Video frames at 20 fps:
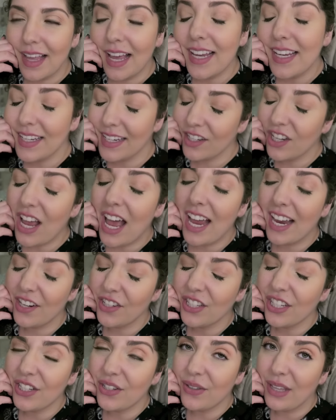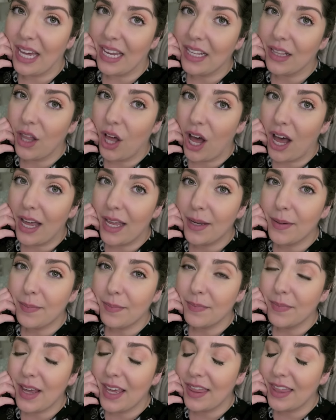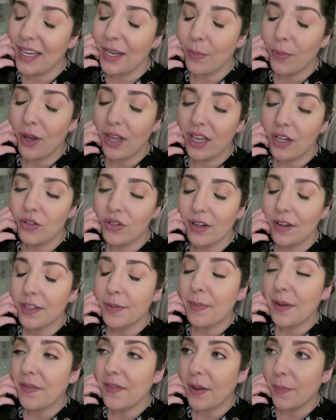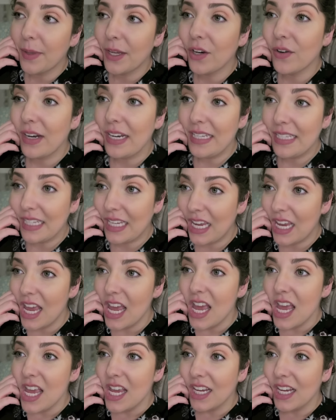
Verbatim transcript: I actually do that a lot, and I think it probably drives my family crazy,